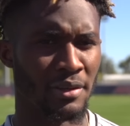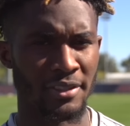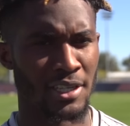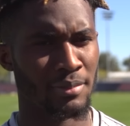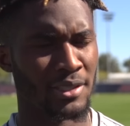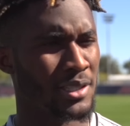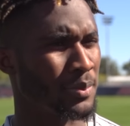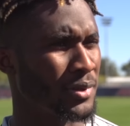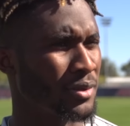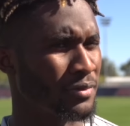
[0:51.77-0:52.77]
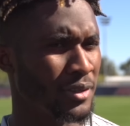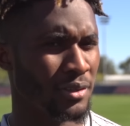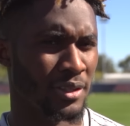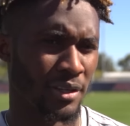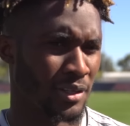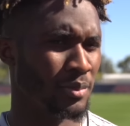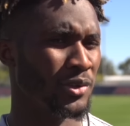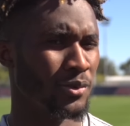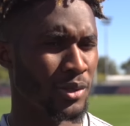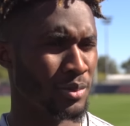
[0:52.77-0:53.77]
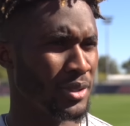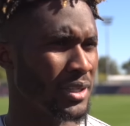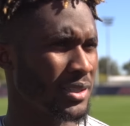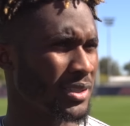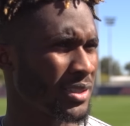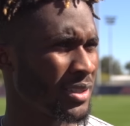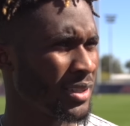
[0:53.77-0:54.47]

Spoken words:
Every time they step on the field, they're going to want to beat us.